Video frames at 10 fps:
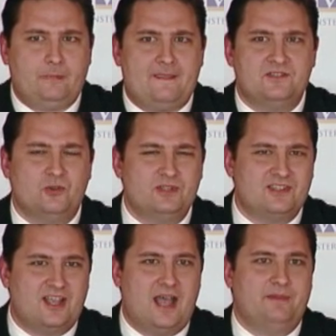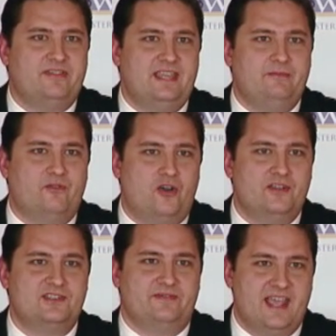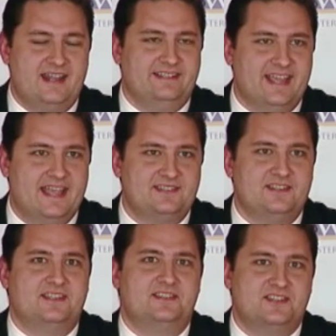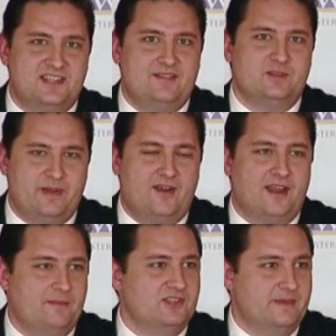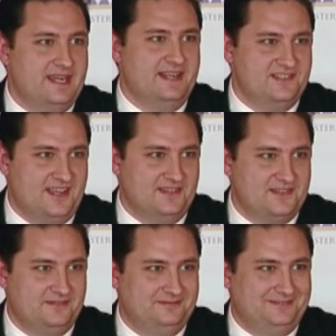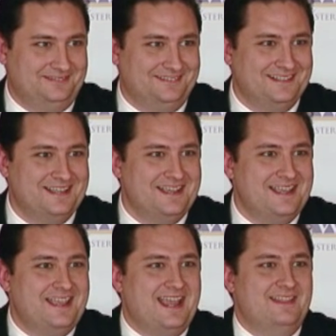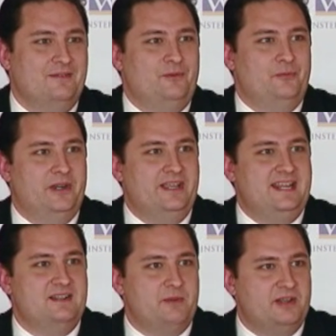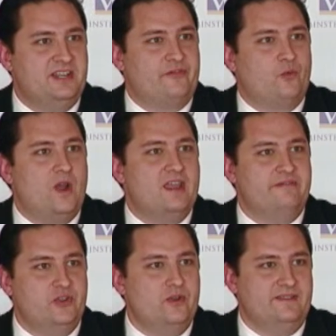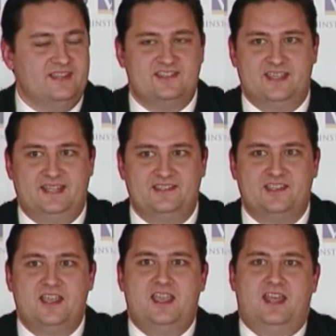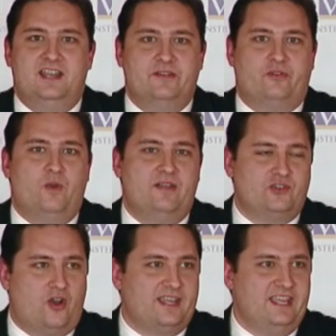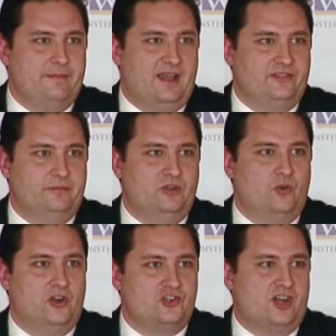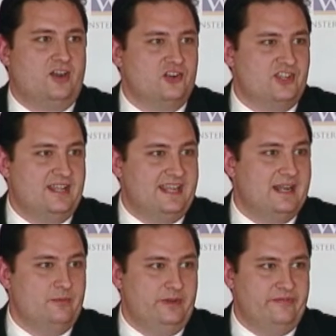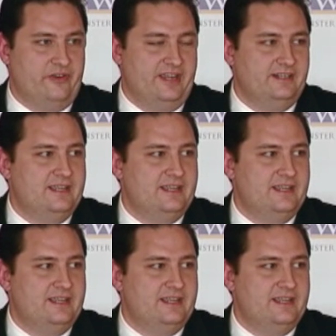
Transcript: So what's the common theme of all this, if you hadn't guessed, is that the stateless paradigm doesn't make any sense, and that we really need a different way of viewing these things and a different way of talking about them in order to try and understand the enemy we fight.